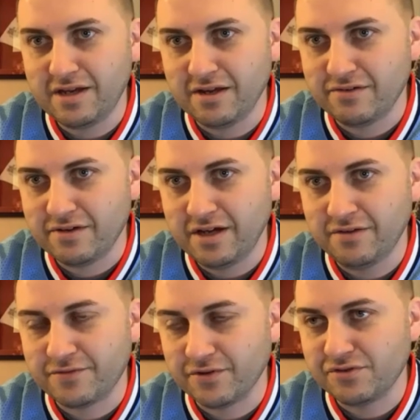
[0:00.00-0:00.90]

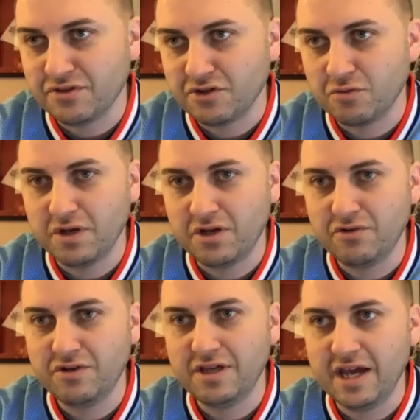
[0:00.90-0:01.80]
at first and third with
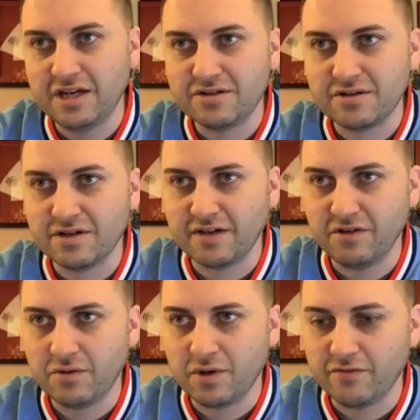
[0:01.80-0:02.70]
no DH and have
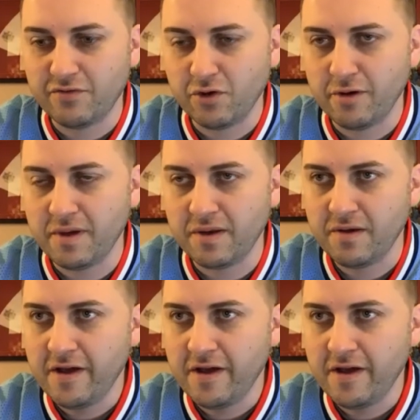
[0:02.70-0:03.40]
nowhere for him.